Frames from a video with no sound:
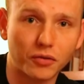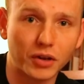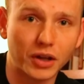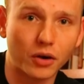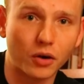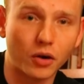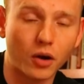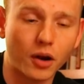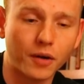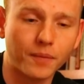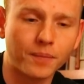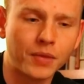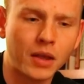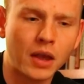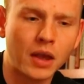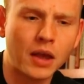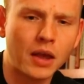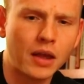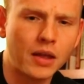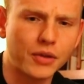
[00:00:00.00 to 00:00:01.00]
her finger on.
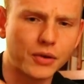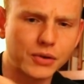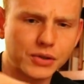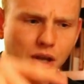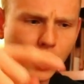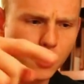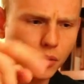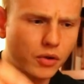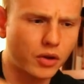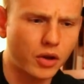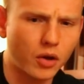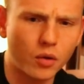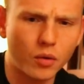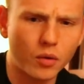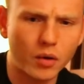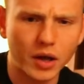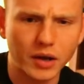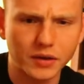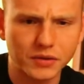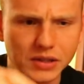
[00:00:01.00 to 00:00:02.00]
There's not really a
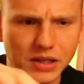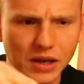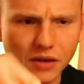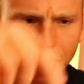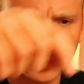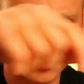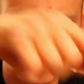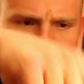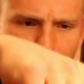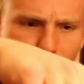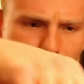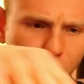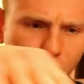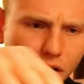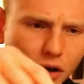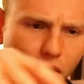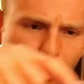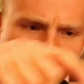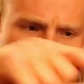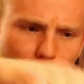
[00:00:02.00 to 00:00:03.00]
whole lot of stuff to prick your
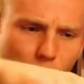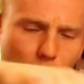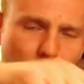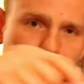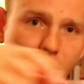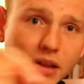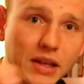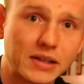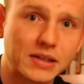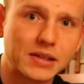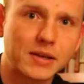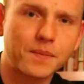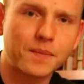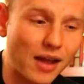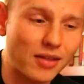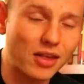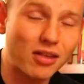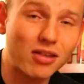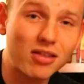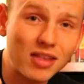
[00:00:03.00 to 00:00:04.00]
finger on on one of these.
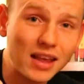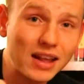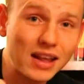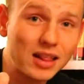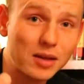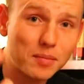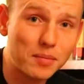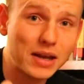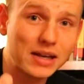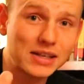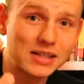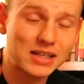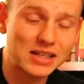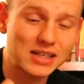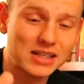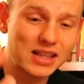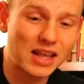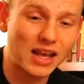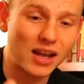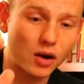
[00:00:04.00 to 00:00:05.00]
And the thing that makes
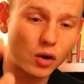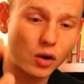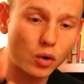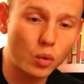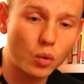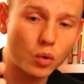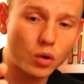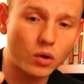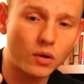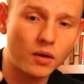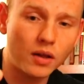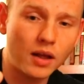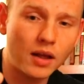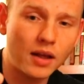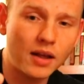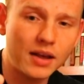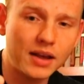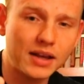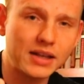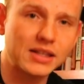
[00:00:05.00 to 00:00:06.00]
this thing cool
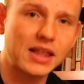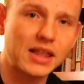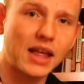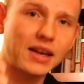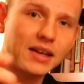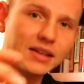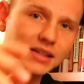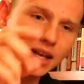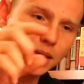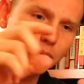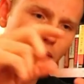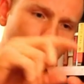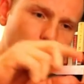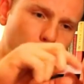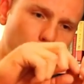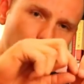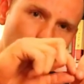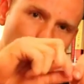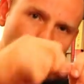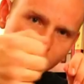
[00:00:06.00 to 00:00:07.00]
is that it's able
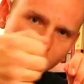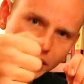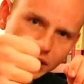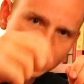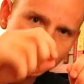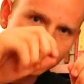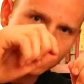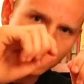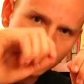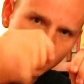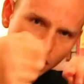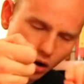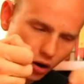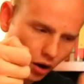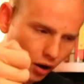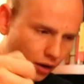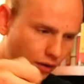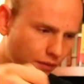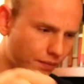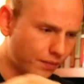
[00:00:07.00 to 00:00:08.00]
to twist the
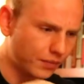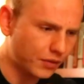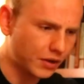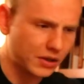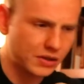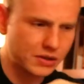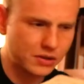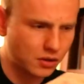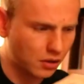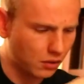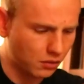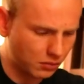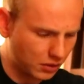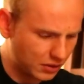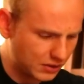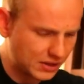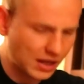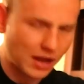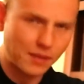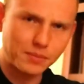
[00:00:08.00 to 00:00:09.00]
yarn, because the,
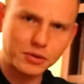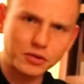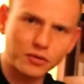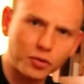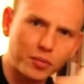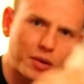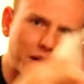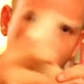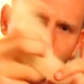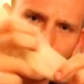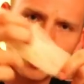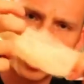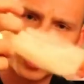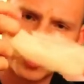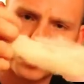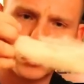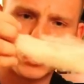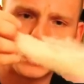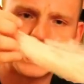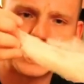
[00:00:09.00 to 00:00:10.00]
the steps for making
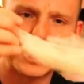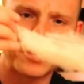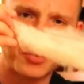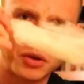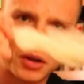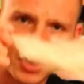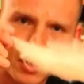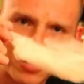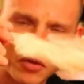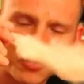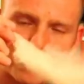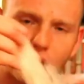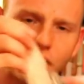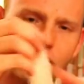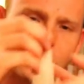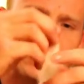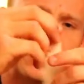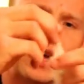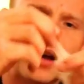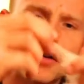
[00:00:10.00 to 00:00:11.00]
yarn are pretty simple. You have the
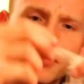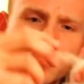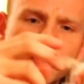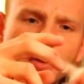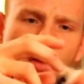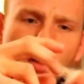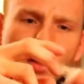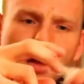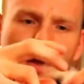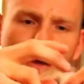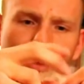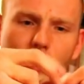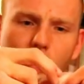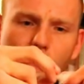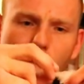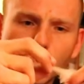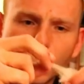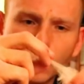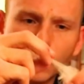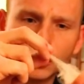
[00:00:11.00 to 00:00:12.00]
fluffy stuff,
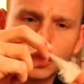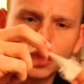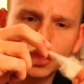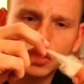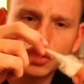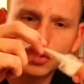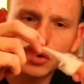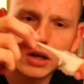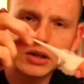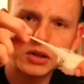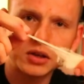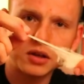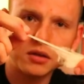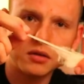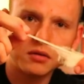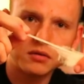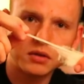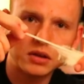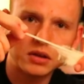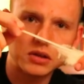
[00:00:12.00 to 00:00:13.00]
you stretch
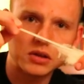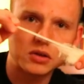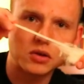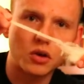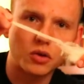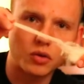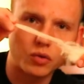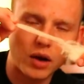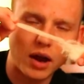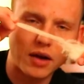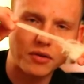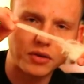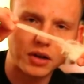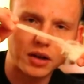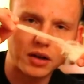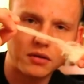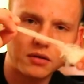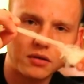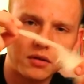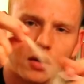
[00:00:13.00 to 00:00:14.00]
it, this is called
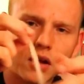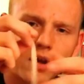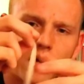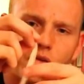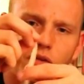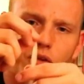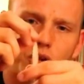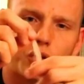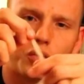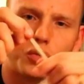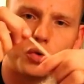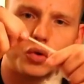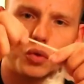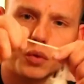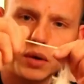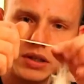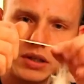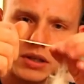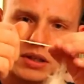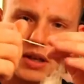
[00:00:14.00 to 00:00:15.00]
drafting, you
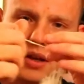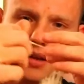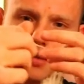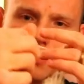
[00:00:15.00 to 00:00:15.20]
twist